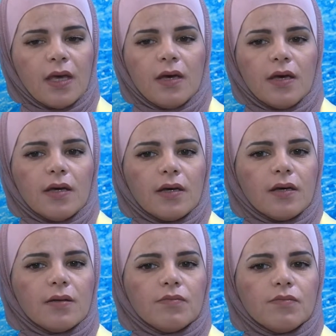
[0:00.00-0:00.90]

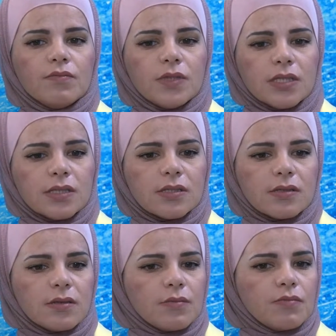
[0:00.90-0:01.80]

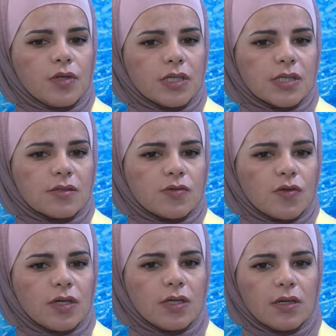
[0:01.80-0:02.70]
This brings us to
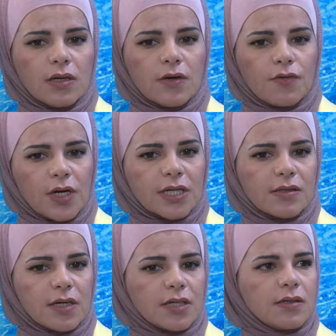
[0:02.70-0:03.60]
the fact
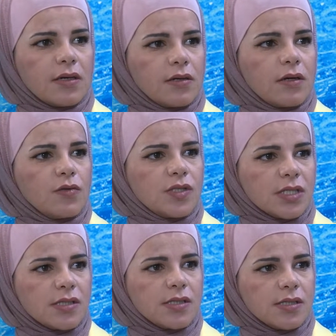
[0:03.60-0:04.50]
that around
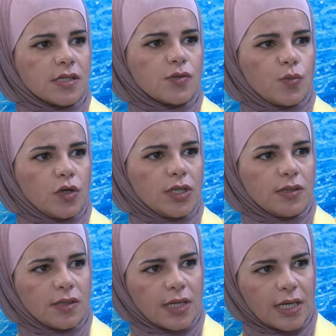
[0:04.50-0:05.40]

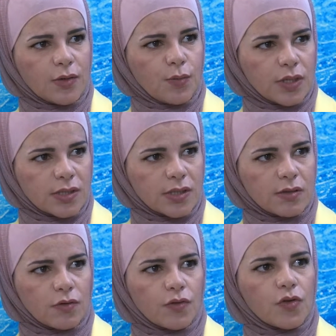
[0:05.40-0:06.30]

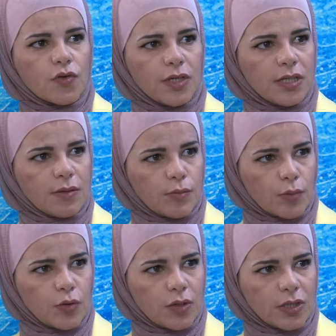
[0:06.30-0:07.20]
66.8% of the Jordanian
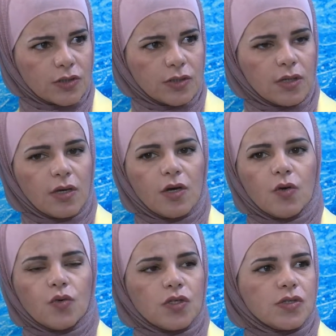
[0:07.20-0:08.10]
population,
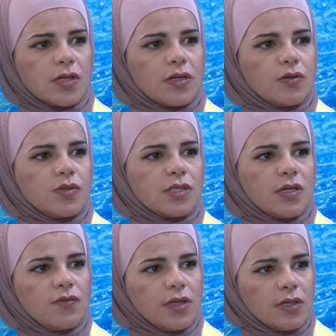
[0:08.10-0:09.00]
which is around
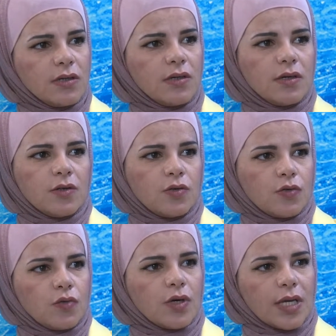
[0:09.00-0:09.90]
7
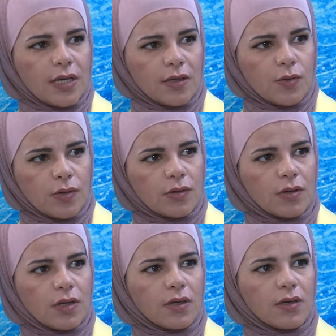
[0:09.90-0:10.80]
to 8
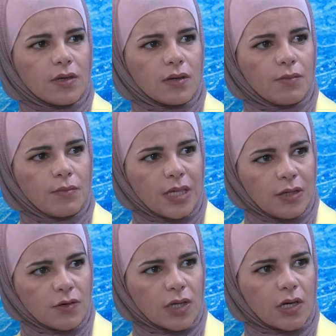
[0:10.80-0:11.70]

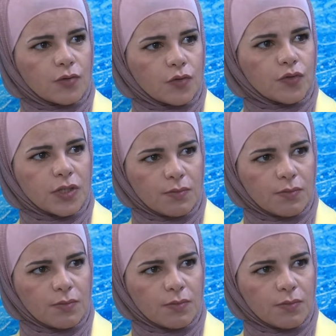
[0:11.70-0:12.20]
million out of 10